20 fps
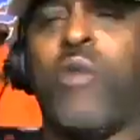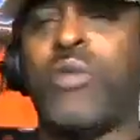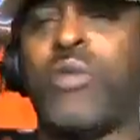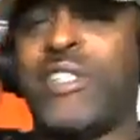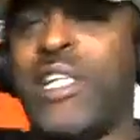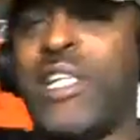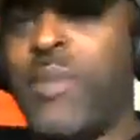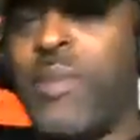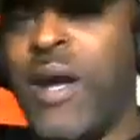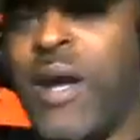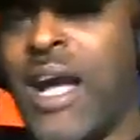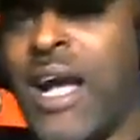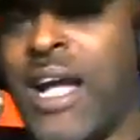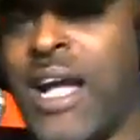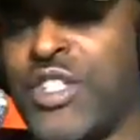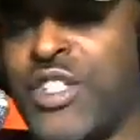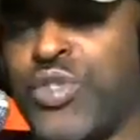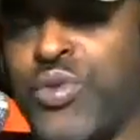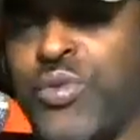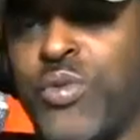was he
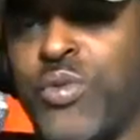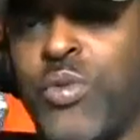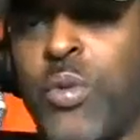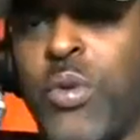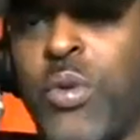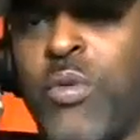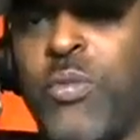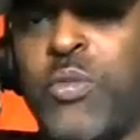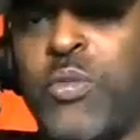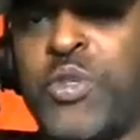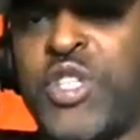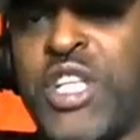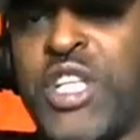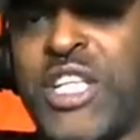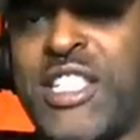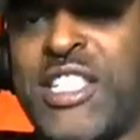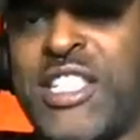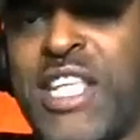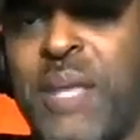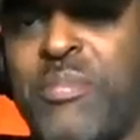behind you? 6,
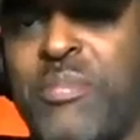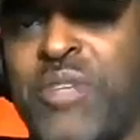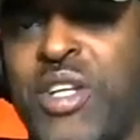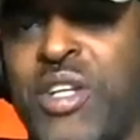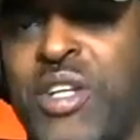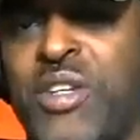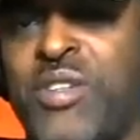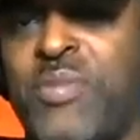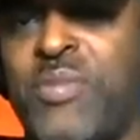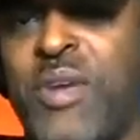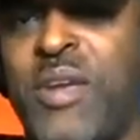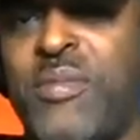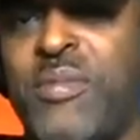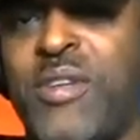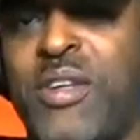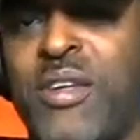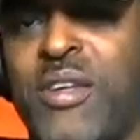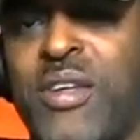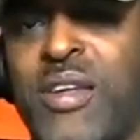7 years, maybe?